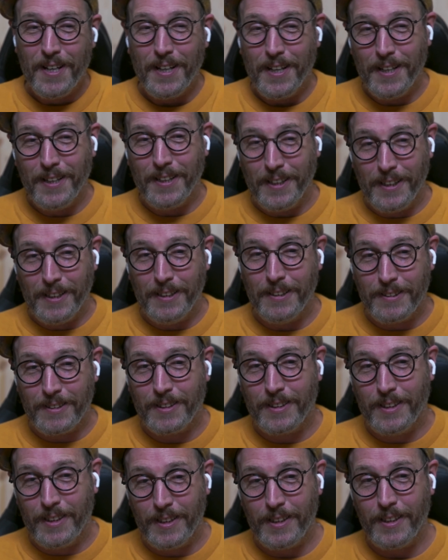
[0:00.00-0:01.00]

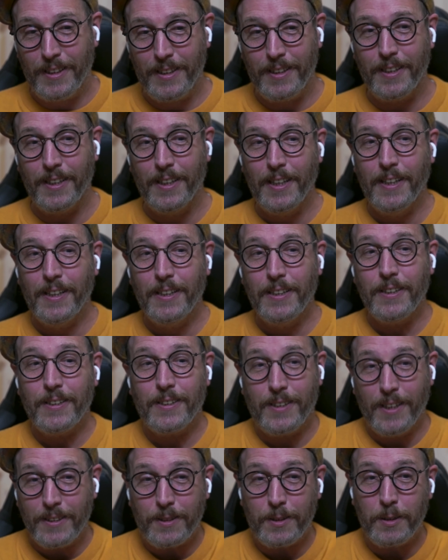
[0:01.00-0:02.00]
is the
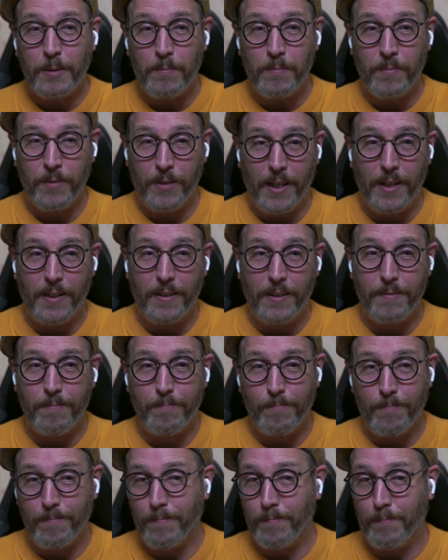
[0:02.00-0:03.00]
system that
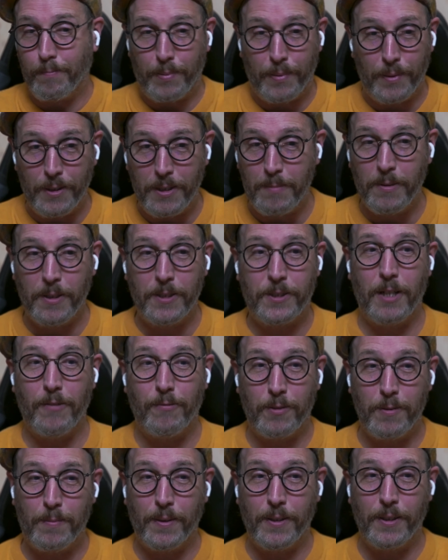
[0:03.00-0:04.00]
pretty much
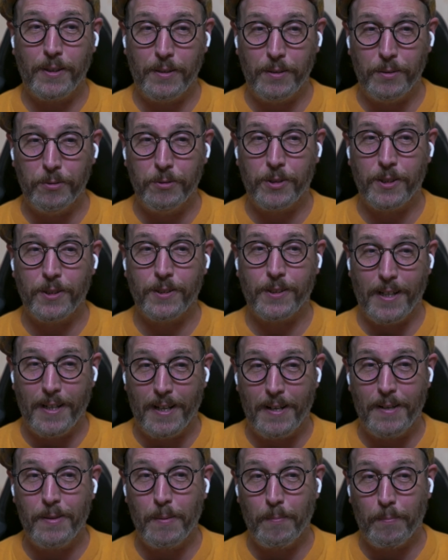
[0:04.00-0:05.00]
everybody uses
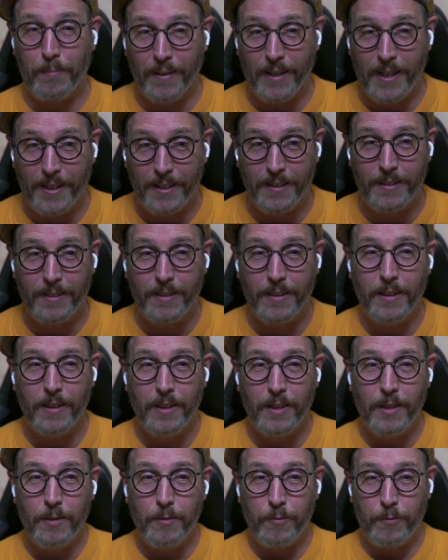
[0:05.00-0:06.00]
on the planet
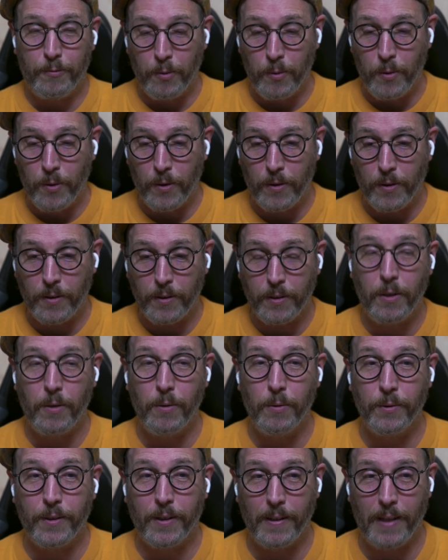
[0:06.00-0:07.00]
for
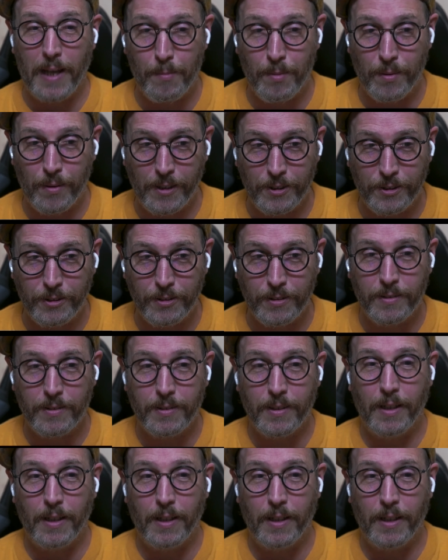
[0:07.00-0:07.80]
code collaboration.